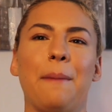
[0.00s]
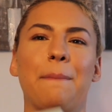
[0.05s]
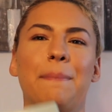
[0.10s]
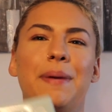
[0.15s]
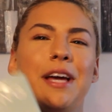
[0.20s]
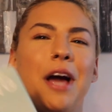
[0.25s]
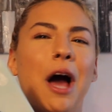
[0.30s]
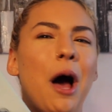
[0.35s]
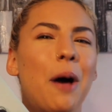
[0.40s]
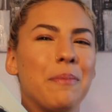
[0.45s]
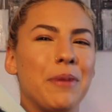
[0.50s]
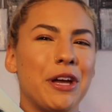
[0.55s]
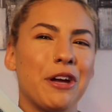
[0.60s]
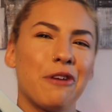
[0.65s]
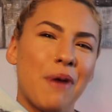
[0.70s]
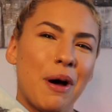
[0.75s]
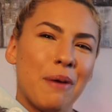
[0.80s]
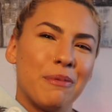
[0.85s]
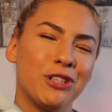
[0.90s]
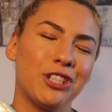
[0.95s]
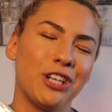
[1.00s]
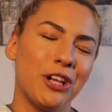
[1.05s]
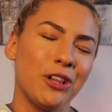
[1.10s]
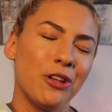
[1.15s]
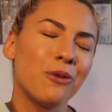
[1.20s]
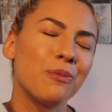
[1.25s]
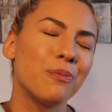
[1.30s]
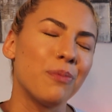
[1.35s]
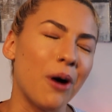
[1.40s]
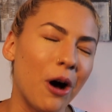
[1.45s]
Becoming by Michelle
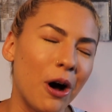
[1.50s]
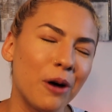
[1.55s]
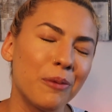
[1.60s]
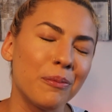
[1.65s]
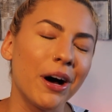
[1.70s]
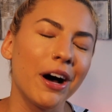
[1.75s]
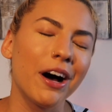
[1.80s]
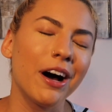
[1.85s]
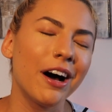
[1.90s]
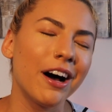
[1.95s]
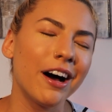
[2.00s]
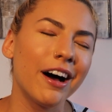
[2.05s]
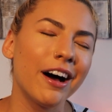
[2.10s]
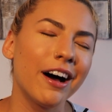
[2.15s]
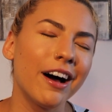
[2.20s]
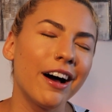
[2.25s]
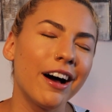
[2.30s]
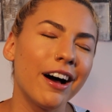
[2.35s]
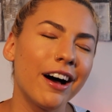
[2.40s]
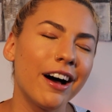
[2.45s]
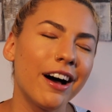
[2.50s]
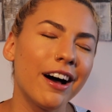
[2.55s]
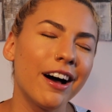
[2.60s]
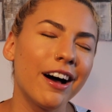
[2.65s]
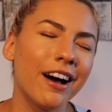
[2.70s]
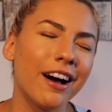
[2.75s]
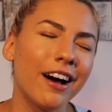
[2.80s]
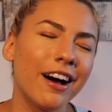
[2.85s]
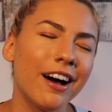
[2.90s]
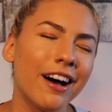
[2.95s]

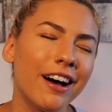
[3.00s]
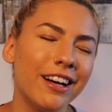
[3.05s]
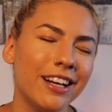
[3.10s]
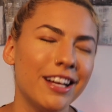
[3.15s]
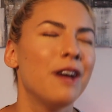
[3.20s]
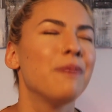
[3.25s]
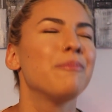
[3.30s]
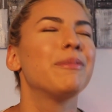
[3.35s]
Obama.